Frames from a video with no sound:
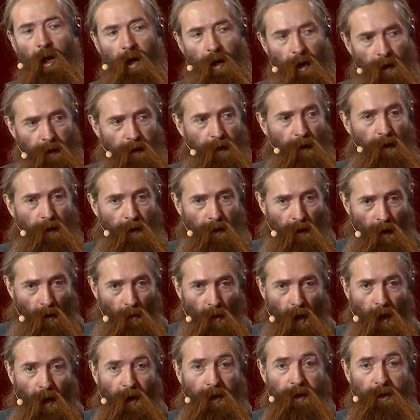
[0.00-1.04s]
it is a
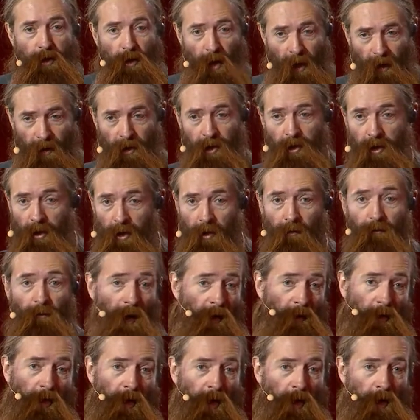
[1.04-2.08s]
way to actually
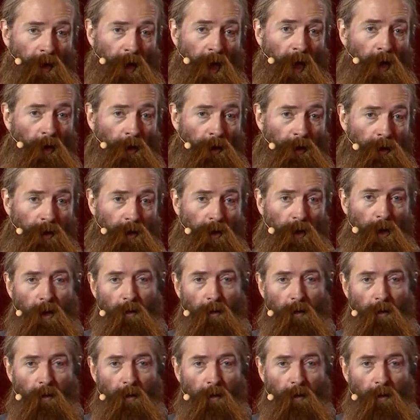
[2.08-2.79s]
find things out.